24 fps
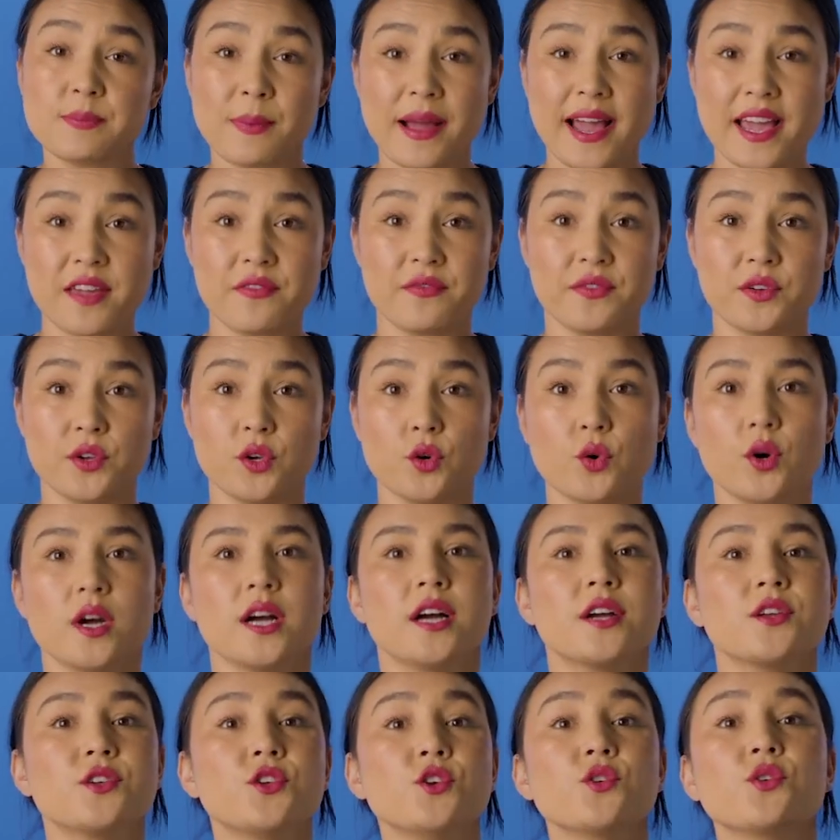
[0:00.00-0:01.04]
SpyFu,
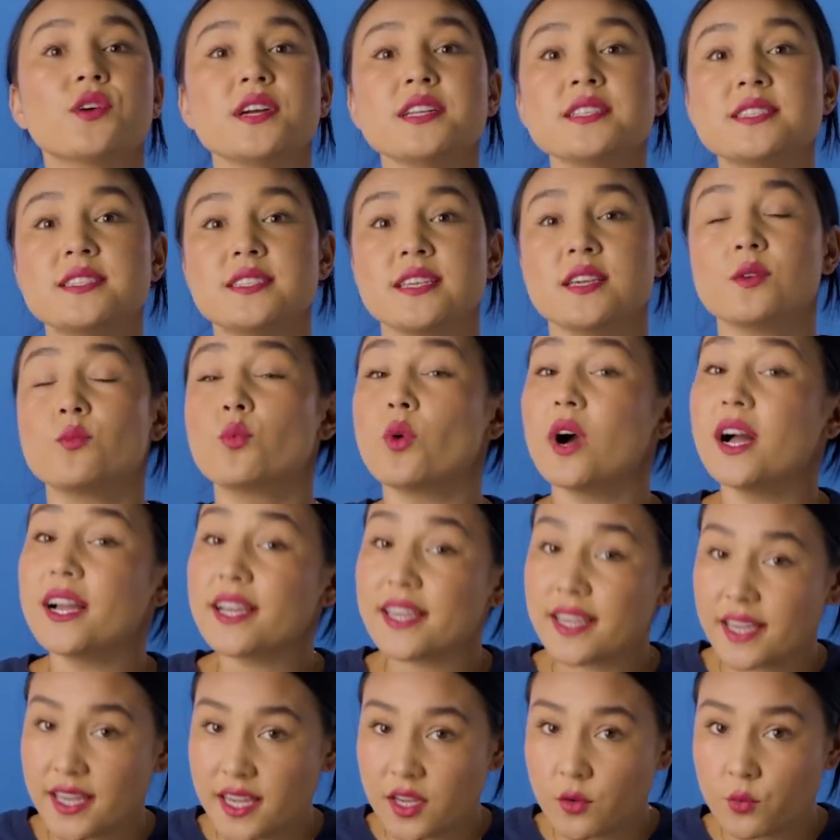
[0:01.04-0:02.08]
you can see
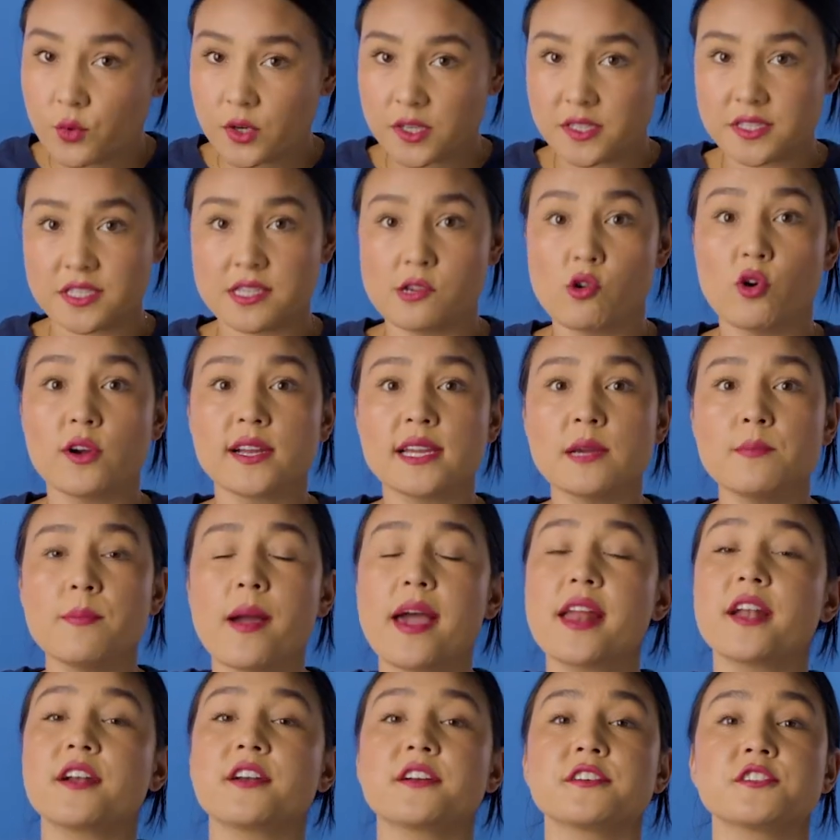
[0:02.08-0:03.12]
what keywords your
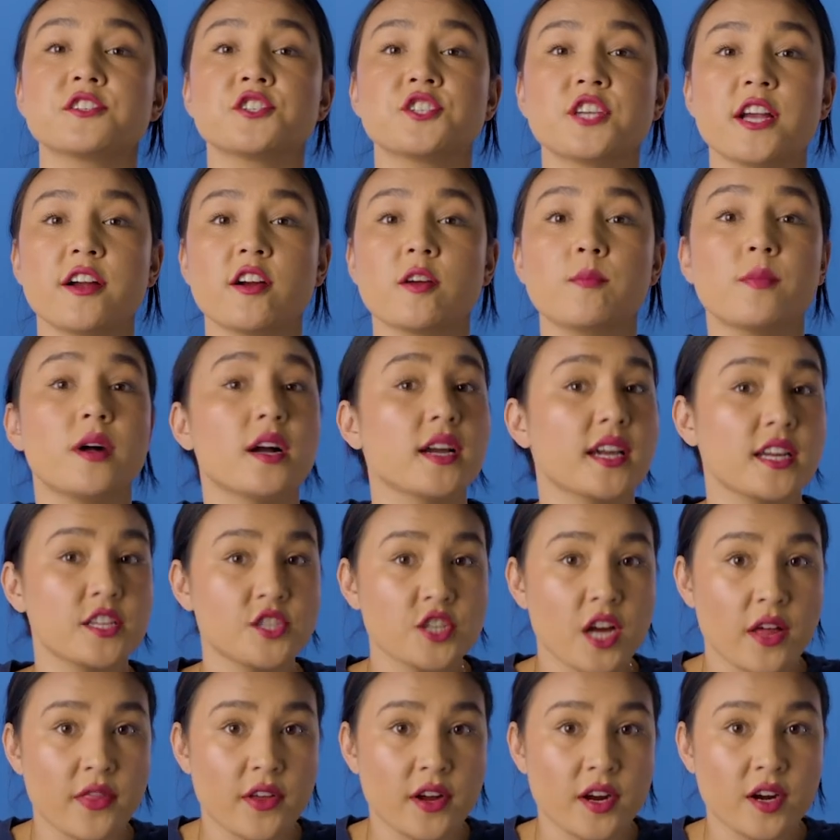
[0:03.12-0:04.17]
competitors share among
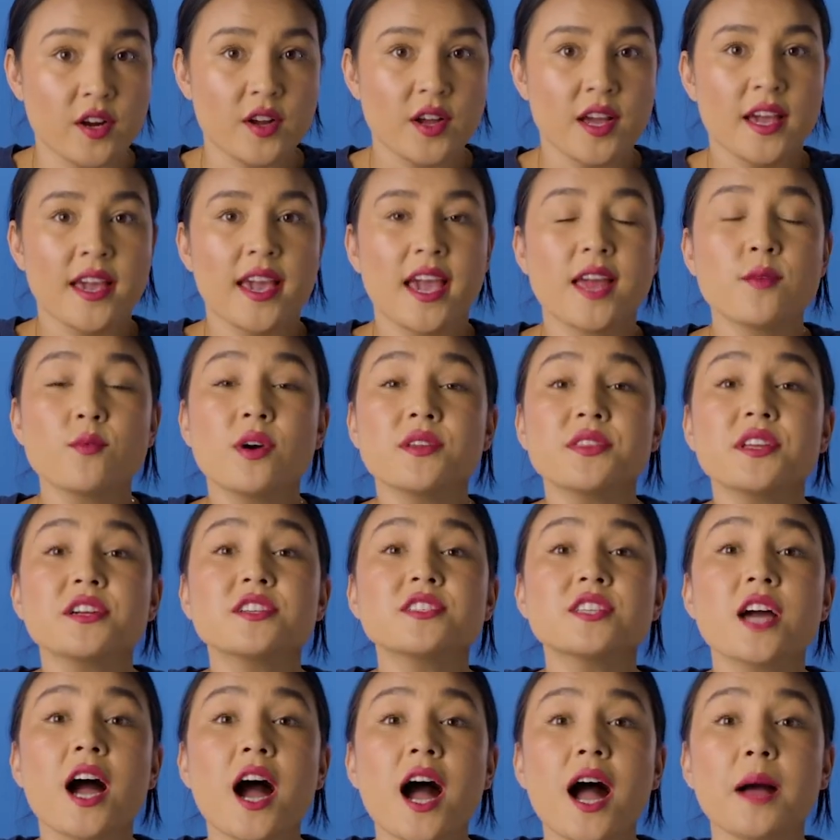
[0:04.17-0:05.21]
each other and what their
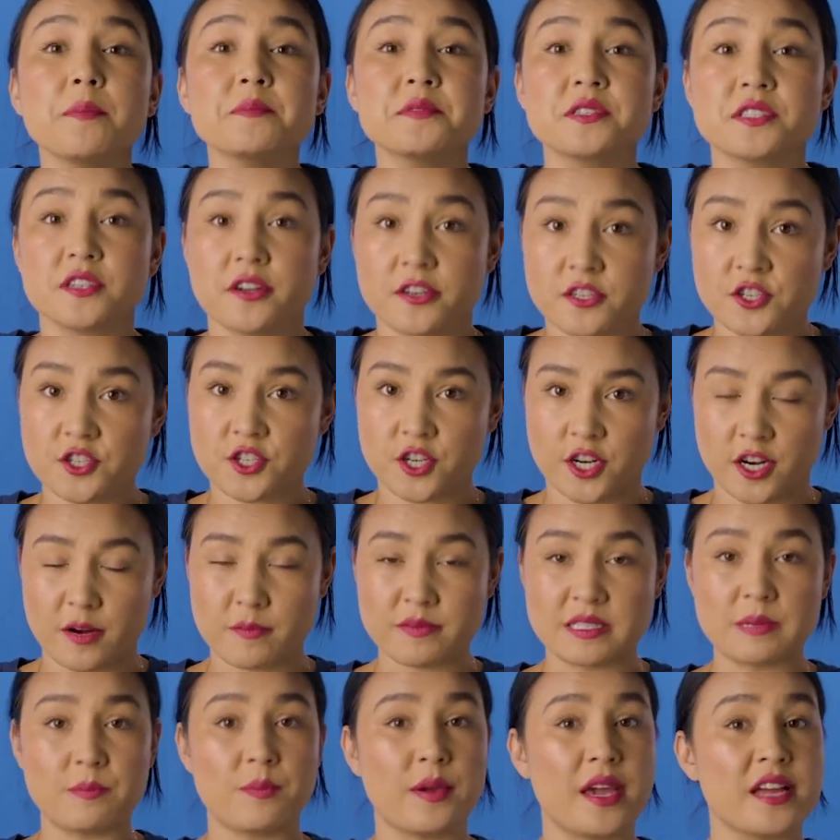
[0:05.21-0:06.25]
top search
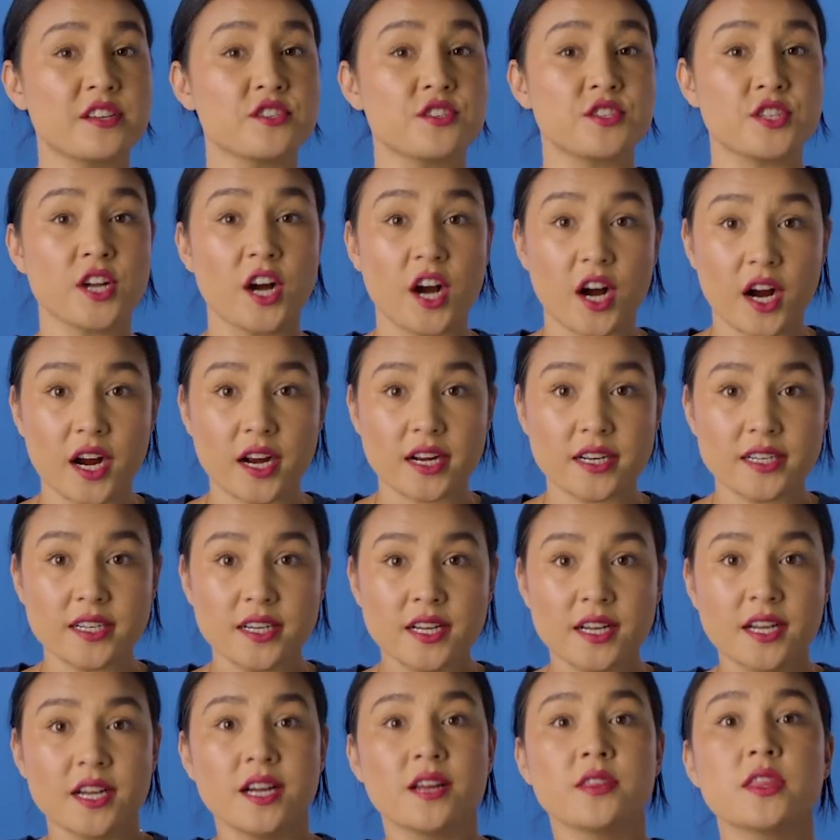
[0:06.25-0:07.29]
terms and pages are.
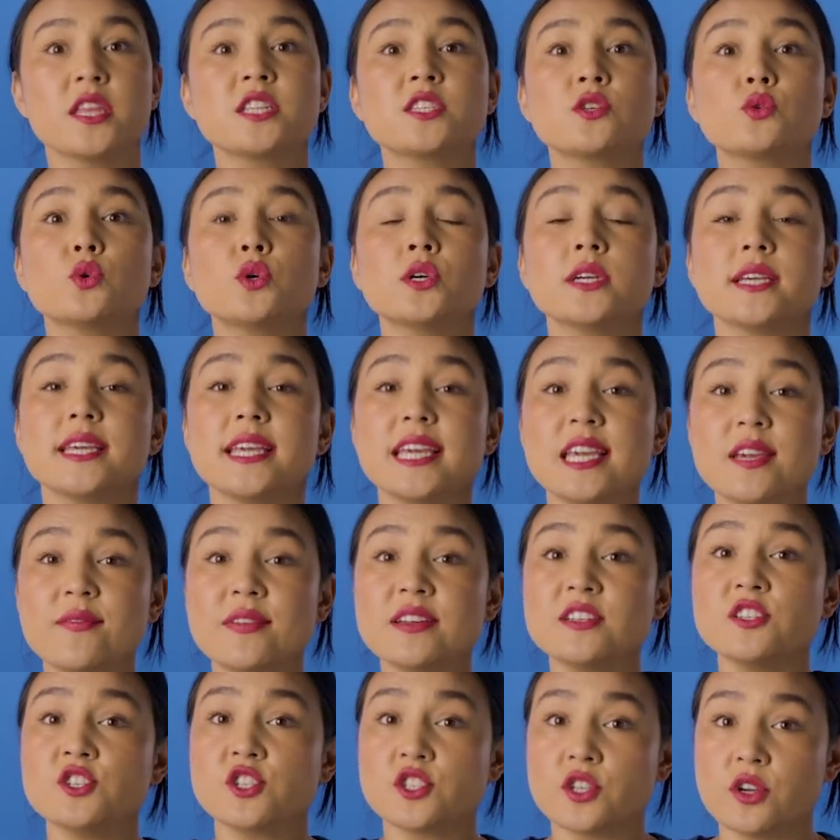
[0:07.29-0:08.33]
The tool
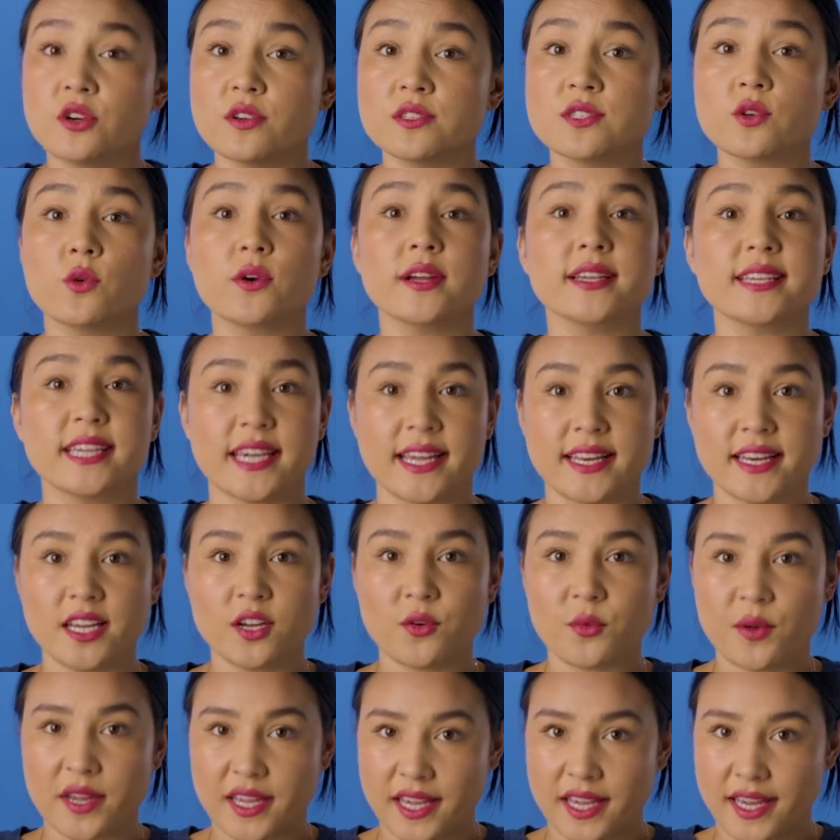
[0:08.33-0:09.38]
even shows
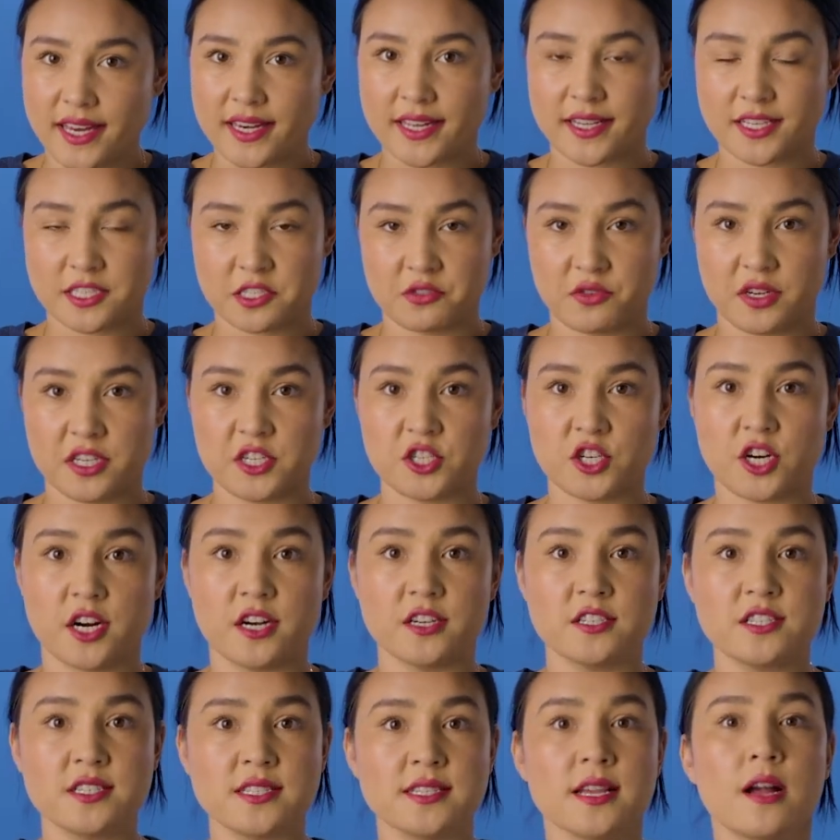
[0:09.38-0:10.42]
organic ranking history
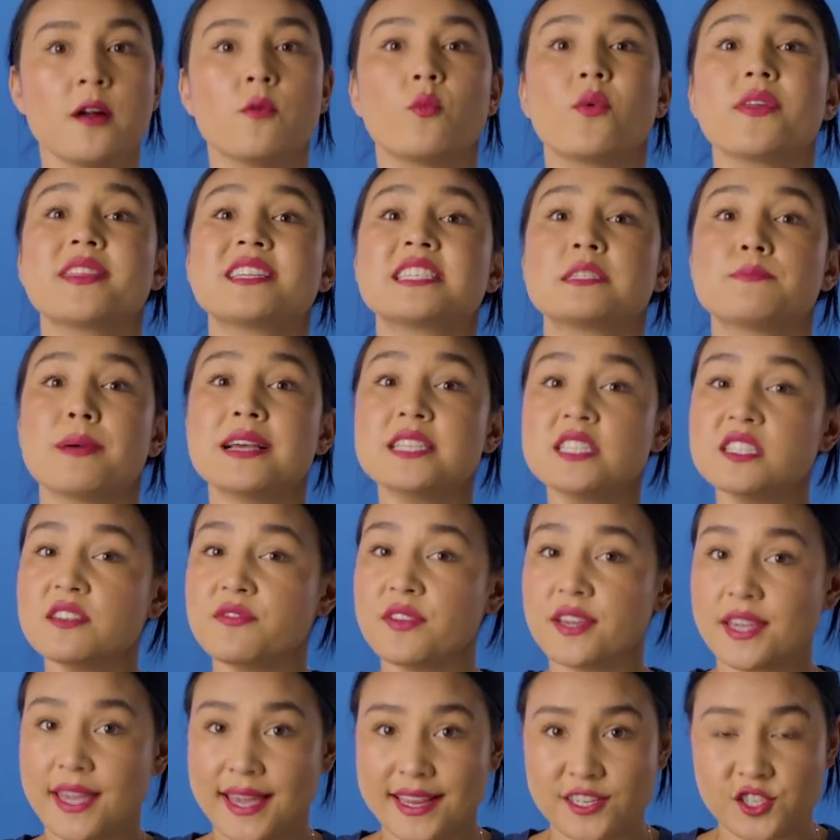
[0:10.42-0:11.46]
charts with
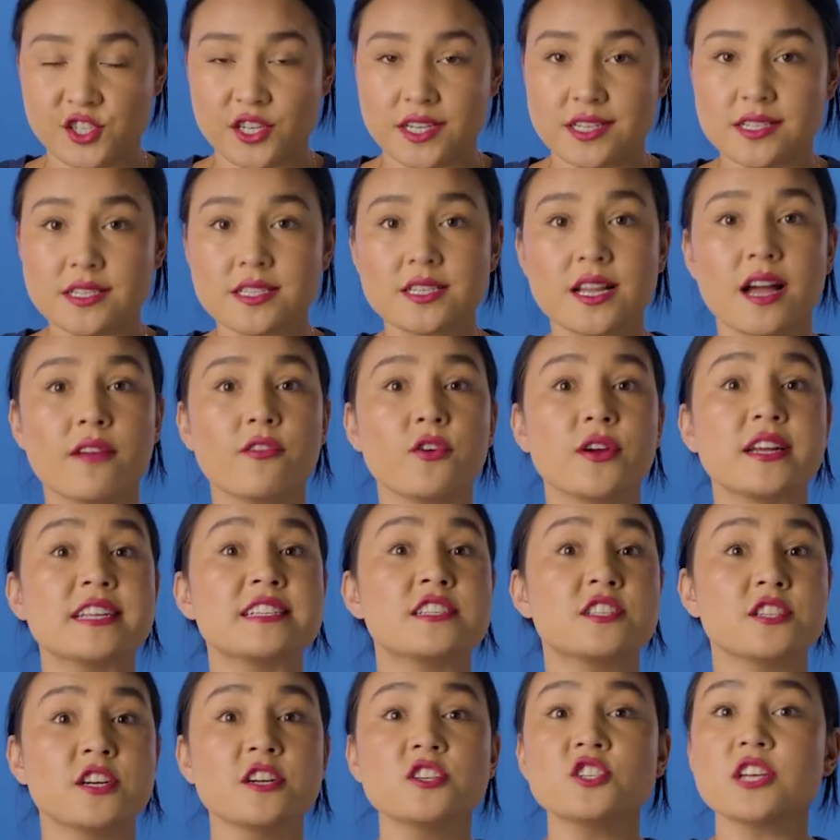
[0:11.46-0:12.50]
specifications covering
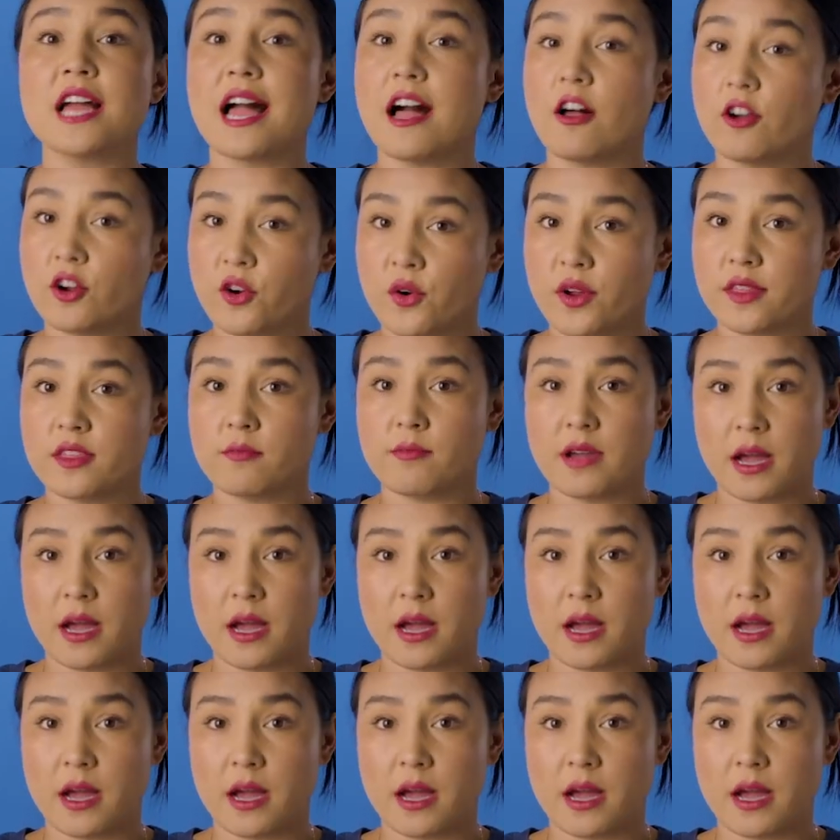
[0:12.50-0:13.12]
search algorithm